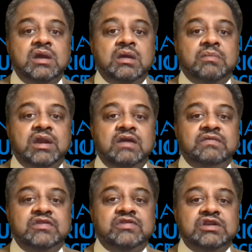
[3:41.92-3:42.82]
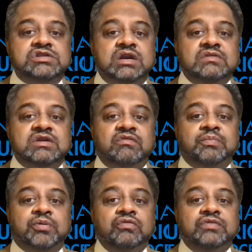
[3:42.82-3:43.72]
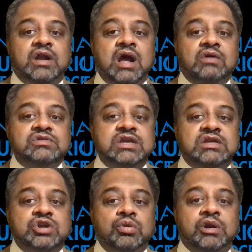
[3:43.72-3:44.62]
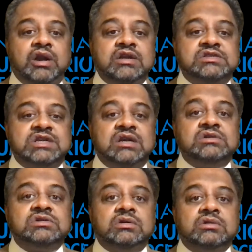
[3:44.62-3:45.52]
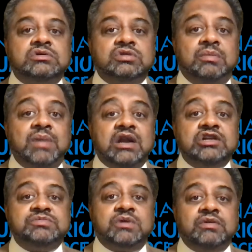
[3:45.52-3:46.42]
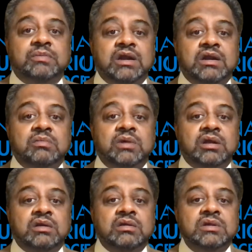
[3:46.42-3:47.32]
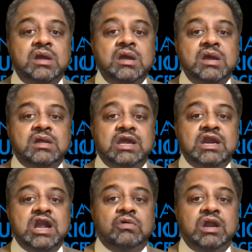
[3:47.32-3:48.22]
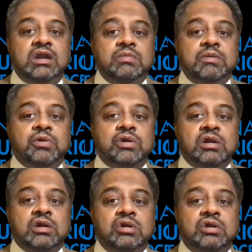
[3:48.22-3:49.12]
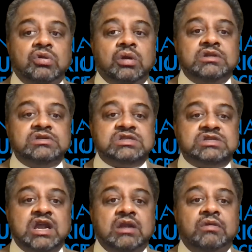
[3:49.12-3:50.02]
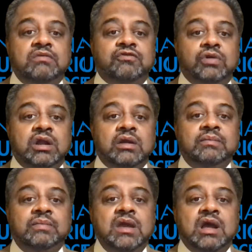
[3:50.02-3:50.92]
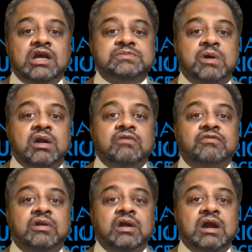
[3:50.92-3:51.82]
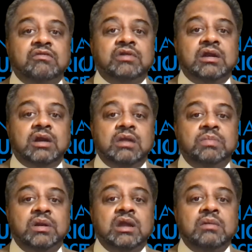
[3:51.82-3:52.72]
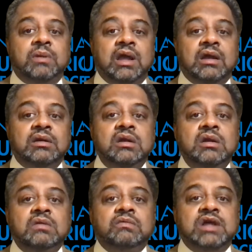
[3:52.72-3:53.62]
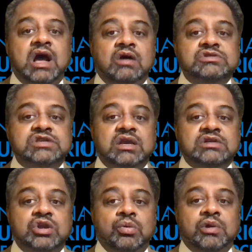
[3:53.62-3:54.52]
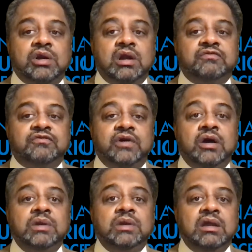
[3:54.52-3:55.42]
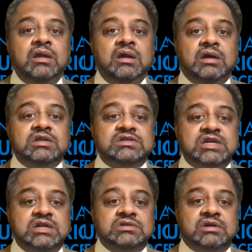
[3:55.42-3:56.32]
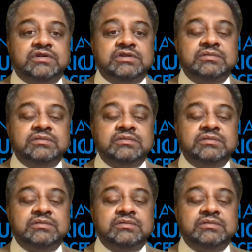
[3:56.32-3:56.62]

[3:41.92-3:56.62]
Many of these initiatives have proved that housing as a human right is central to the management of the pandemic. They now need to be put on a durable and sustainable footing as part of a recovery and rebuilding plan, with housing as a human right firmly at the center of it.